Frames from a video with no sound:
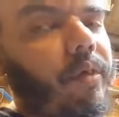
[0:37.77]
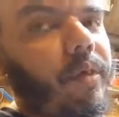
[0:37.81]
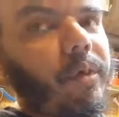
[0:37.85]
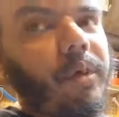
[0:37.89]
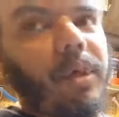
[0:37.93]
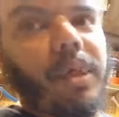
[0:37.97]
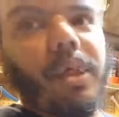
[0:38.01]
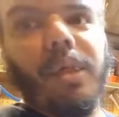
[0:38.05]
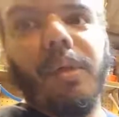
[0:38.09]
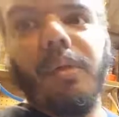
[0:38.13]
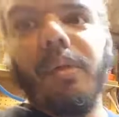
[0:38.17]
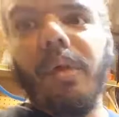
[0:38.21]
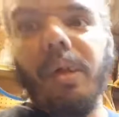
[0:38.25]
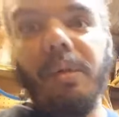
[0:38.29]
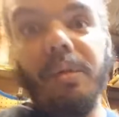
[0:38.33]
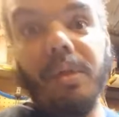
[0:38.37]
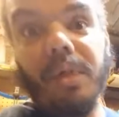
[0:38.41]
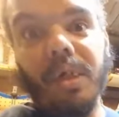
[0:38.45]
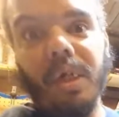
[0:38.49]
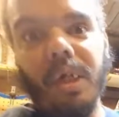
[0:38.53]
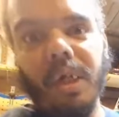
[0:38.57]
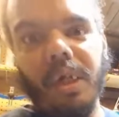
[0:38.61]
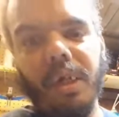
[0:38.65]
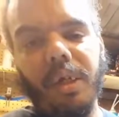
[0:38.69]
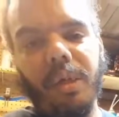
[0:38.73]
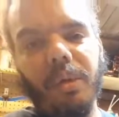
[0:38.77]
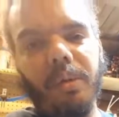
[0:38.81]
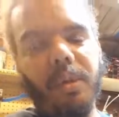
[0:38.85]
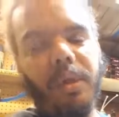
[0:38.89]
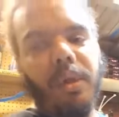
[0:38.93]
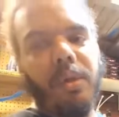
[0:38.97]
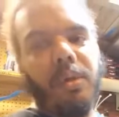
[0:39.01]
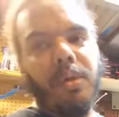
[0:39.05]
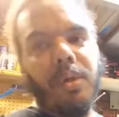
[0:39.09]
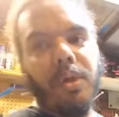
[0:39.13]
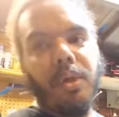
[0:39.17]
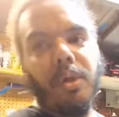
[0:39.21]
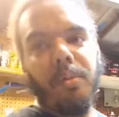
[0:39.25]
which is what I was trying to do with
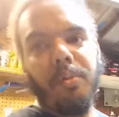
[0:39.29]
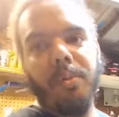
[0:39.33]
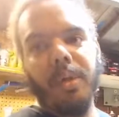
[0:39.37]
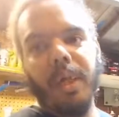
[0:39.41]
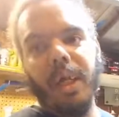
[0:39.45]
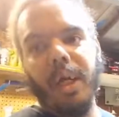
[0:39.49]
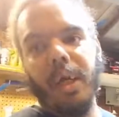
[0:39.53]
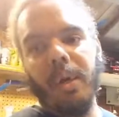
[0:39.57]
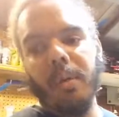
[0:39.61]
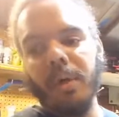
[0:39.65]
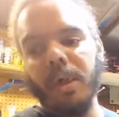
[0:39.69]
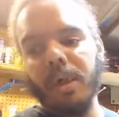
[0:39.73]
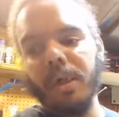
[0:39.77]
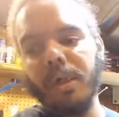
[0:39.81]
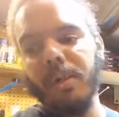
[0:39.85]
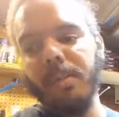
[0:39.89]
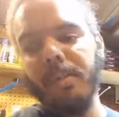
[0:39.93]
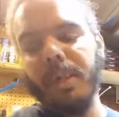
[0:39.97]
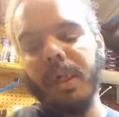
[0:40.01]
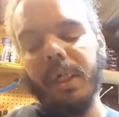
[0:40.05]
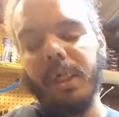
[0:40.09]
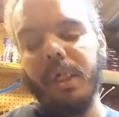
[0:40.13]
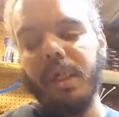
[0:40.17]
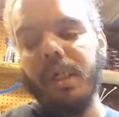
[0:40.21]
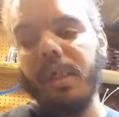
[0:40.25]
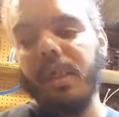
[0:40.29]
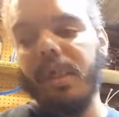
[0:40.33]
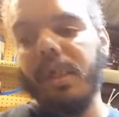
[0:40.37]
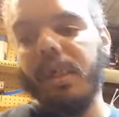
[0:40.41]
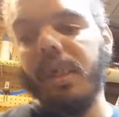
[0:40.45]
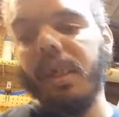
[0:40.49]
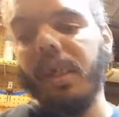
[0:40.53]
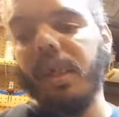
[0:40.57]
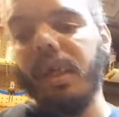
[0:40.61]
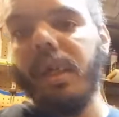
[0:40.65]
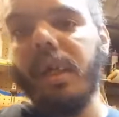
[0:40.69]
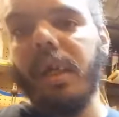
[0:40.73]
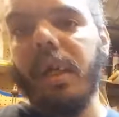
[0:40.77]
YouTube, but now I work too much
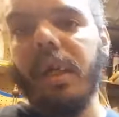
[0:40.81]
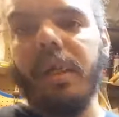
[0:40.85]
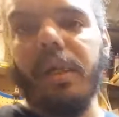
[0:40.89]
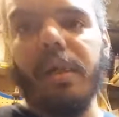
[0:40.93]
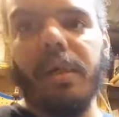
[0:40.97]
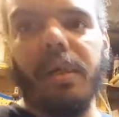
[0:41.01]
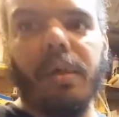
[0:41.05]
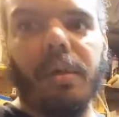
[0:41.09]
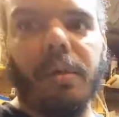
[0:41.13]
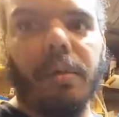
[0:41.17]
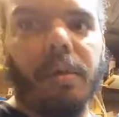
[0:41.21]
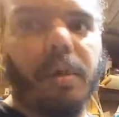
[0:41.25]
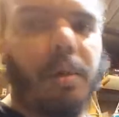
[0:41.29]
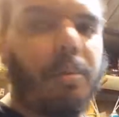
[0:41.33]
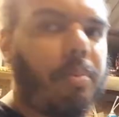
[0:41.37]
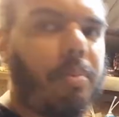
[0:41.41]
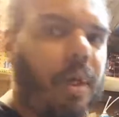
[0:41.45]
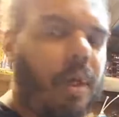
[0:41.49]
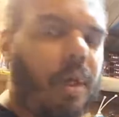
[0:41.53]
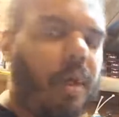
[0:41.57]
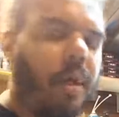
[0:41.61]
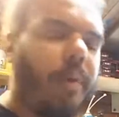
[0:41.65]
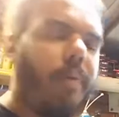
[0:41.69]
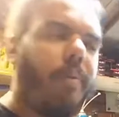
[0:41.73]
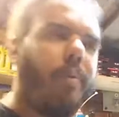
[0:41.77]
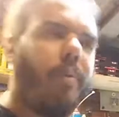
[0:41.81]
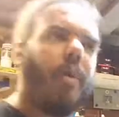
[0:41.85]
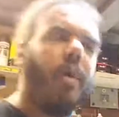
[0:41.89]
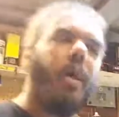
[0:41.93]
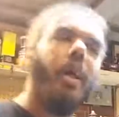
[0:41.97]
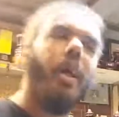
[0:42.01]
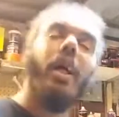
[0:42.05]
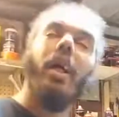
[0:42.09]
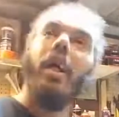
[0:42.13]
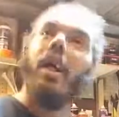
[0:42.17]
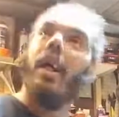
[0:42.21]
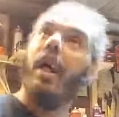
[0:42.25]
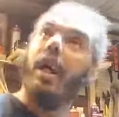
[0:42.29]
and I don't get paid enough for it.
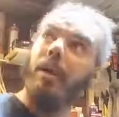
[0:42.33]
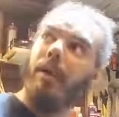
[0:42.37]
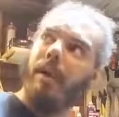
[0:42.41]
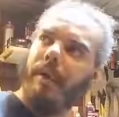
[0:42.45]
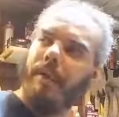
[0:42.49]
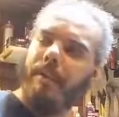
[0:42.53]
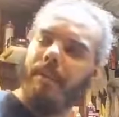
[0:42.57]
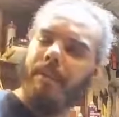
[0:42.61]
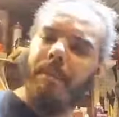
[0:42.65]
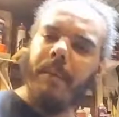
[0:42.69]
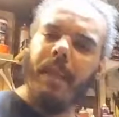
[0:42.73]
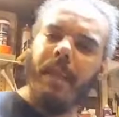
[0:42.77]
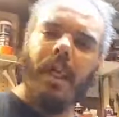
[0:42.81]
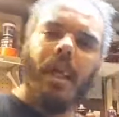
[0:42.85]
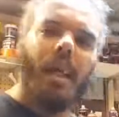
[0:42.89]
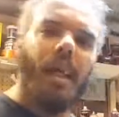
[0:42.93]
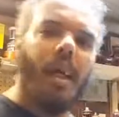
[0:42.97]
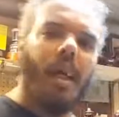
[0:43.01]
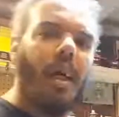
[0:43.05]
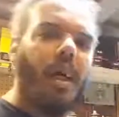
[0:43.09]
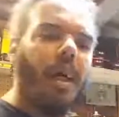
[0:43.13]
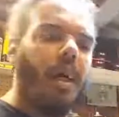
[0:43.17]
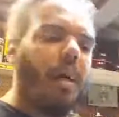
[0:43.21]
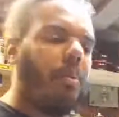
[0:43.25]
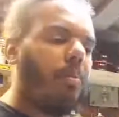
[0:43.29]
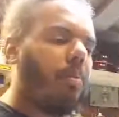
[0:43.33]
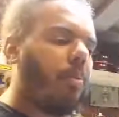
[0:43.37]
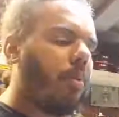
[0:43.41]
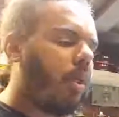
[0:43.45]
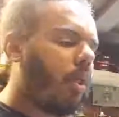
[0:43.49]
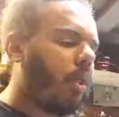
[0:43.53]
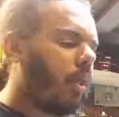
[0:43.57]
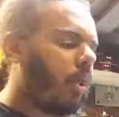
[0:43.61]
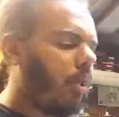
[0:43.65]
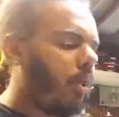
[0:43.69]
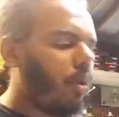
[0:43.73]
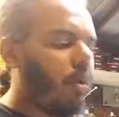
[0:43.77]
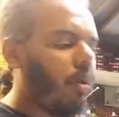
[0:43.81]
Anyway,
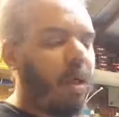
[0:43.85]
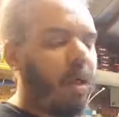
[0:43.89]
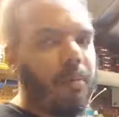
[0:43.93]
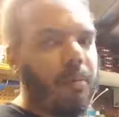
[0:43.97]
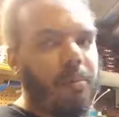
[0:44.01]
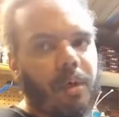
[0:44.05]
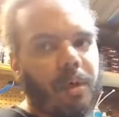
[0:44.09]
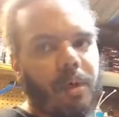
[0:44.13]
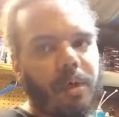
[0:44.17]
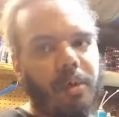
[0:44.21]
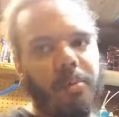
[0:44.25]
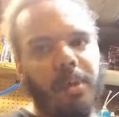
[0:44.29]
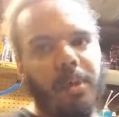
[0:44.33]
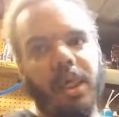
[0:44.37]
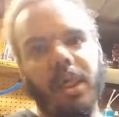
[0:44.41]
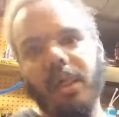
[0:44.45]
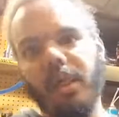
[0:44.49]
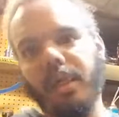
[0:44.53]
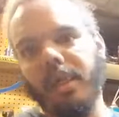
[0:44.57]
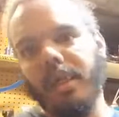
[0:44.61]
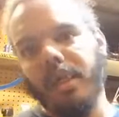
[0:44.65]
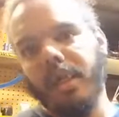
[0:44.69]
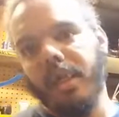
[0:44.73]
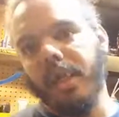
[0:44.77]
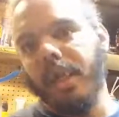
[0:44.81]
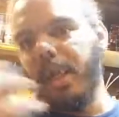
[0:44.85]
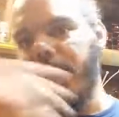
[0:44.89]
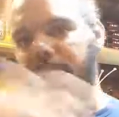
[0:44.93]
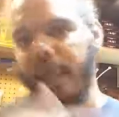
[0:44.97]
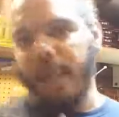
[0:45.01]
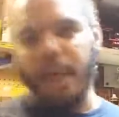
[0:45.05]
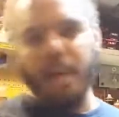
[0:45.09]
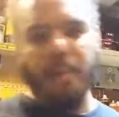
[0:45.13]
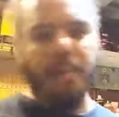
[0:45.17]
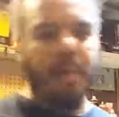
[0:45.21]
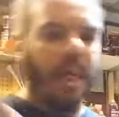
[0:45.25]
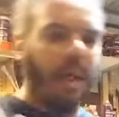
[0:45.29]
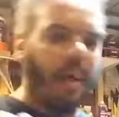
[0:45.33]
so I'm going to be in and
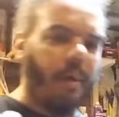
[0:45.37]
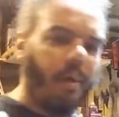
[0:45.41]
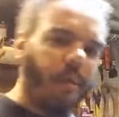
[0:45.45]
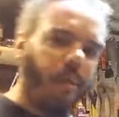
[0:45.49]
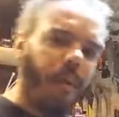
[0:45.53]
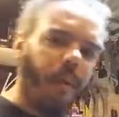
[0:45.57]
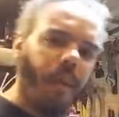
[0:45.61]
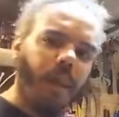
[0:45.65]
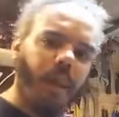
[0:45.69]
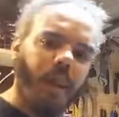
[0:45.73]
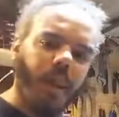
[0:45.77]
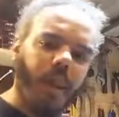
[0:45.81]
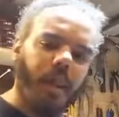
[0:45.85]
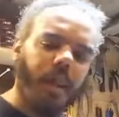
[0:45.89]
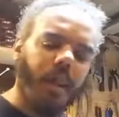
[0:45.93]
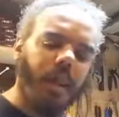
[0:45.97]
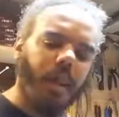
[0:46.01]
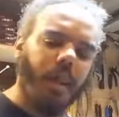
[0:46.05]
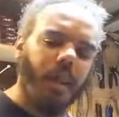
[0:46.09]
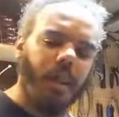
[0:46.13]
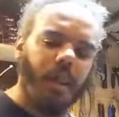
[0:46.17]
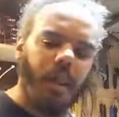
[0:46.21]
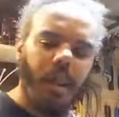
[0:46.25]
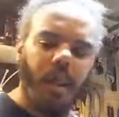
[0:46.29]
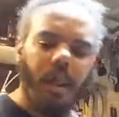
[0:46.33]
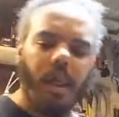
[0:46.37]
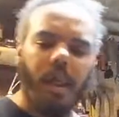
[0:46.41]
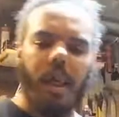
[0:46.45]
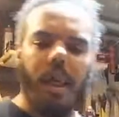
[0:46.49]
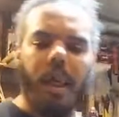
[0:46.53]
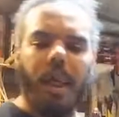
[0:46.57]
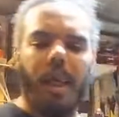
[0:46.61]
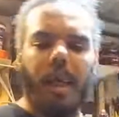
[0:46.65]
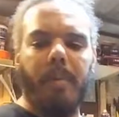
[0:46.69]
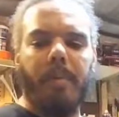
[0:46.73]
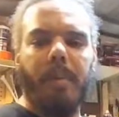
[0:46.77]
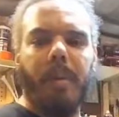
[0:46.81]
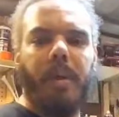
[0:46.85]
out, back and forth. I
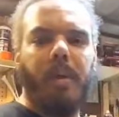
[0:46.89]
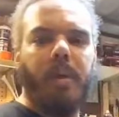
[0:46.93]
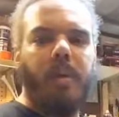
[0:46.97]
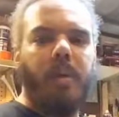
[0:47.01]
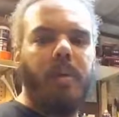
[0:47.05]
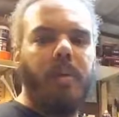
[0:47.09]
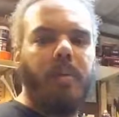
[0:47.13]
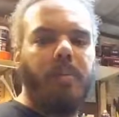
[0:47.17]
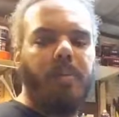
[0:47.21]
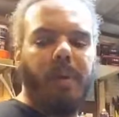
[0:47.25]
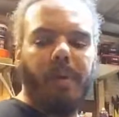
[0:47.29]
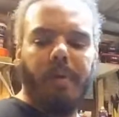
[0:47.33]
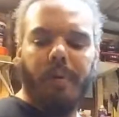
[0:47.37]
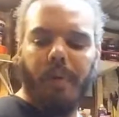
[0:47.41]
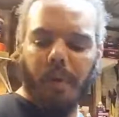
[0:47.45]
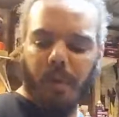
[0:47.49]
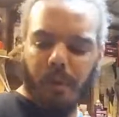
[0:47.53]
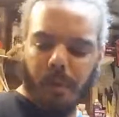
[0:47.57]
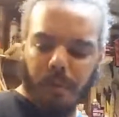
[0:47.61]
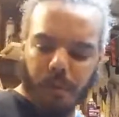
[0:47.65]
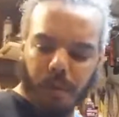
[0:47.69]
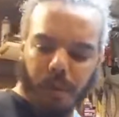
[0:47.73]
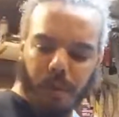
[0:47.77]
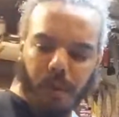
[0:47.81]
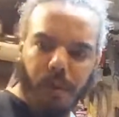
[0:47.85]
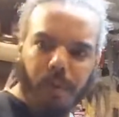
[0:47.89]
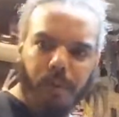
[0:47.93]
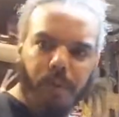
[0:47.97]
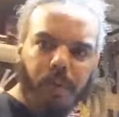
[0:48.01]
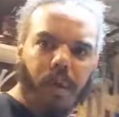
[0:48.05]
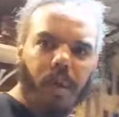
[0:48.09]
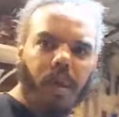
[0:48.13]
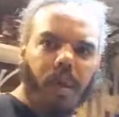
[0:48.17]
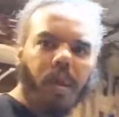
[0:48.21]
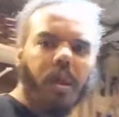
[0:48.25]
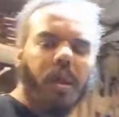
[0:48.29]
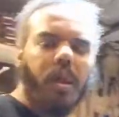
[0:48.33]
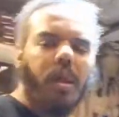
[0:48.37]
can't move my phone too
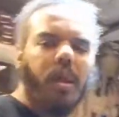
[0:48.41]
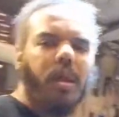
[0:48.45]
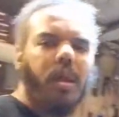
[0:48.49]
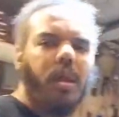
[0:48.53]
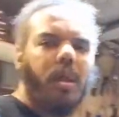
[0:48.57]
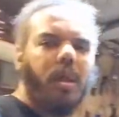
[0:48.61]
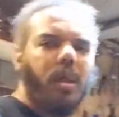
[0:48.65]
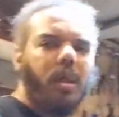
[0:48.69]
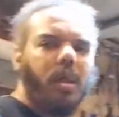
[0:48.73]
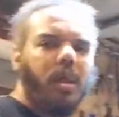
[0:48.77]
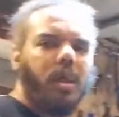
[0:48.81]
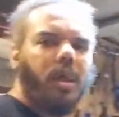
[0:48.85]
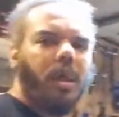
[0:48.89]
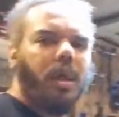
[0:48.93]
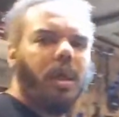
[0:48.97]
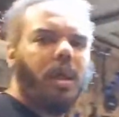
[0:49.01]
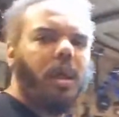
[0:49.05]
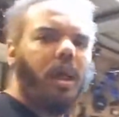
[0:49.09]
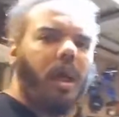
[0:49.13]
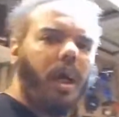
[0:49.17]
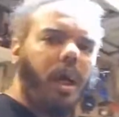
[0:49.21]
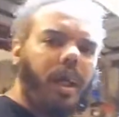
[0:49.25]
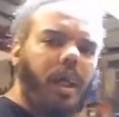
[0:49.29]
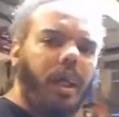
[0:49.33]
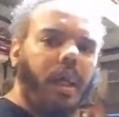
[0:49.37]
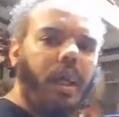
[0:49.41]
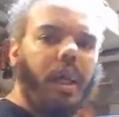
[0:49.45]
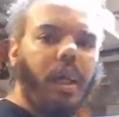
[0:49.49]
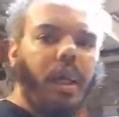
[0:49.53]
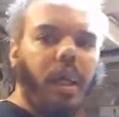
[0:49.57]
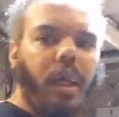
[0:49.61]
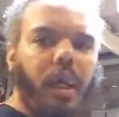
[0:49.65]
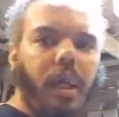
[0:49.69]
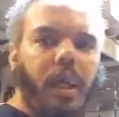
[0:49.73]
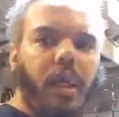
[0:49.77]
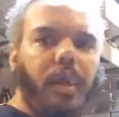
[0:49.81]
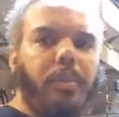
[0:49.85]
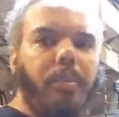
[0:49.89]
far,
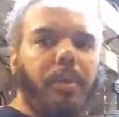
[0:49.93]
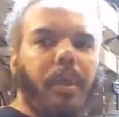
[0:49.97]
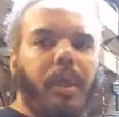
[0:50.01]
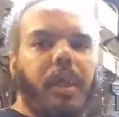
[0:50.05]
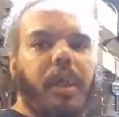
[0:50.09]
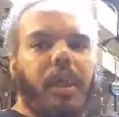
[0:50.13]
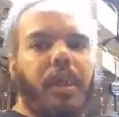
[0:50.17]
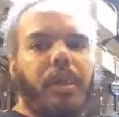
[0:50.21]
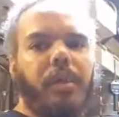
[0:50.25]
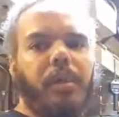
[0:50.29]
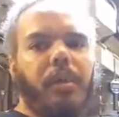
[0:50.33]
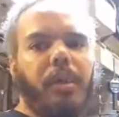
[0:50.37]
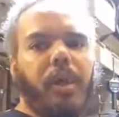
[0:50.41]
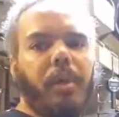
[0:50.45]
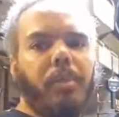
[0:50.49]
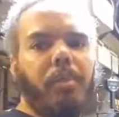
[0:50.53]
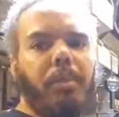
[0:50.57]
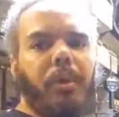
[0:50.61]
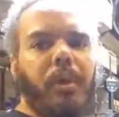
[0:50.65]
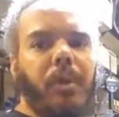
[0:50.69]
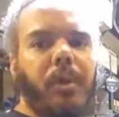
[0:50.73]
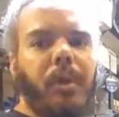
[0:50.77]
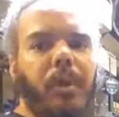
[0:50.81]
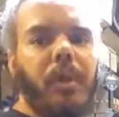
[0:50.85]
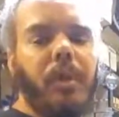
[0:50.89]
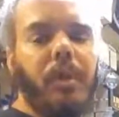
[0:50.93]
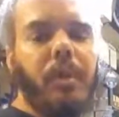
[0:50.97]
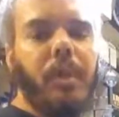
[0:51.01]
i.e. plugged into gimbal,